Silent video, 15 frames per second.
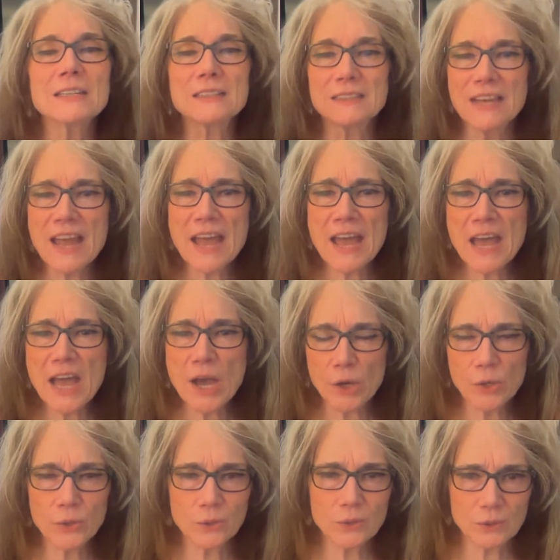
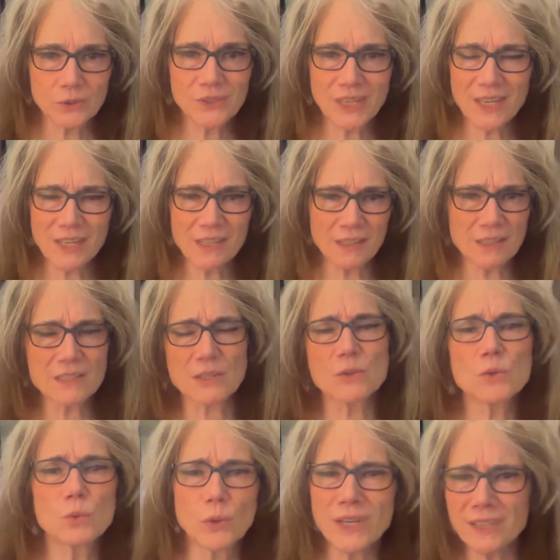Down and
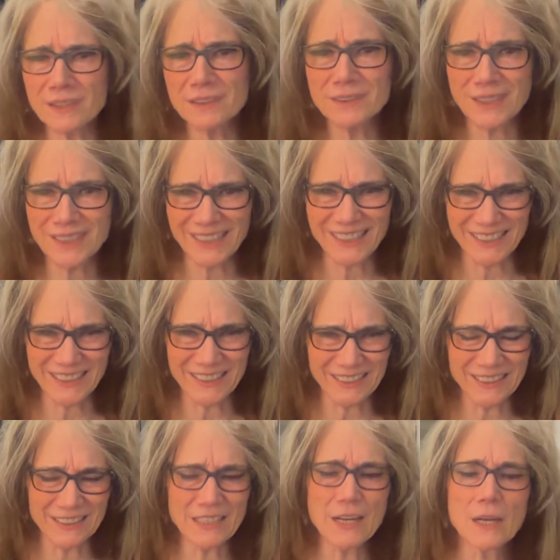
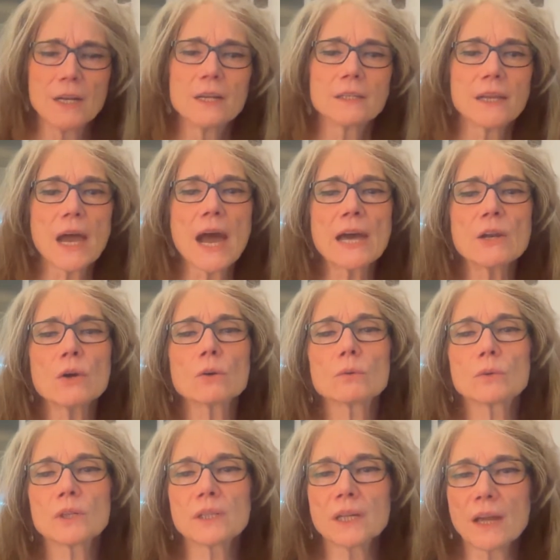surrendered. Now, I don't
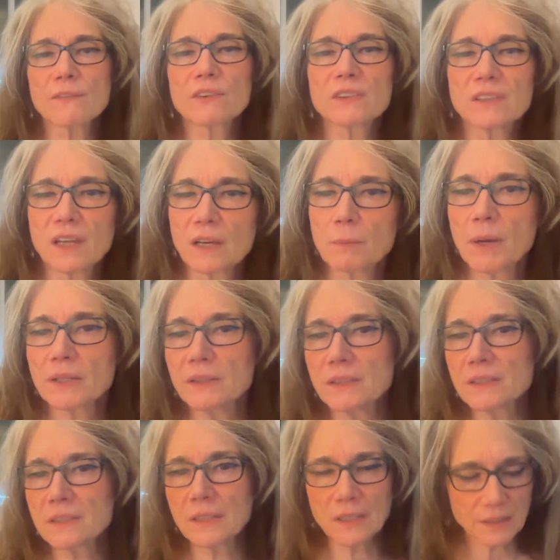really ever think about
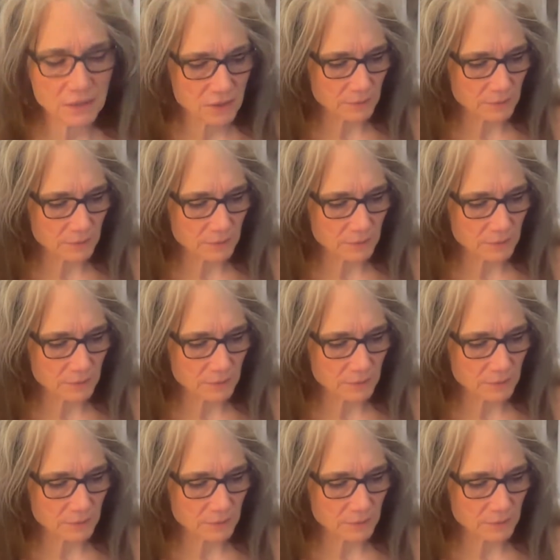these things.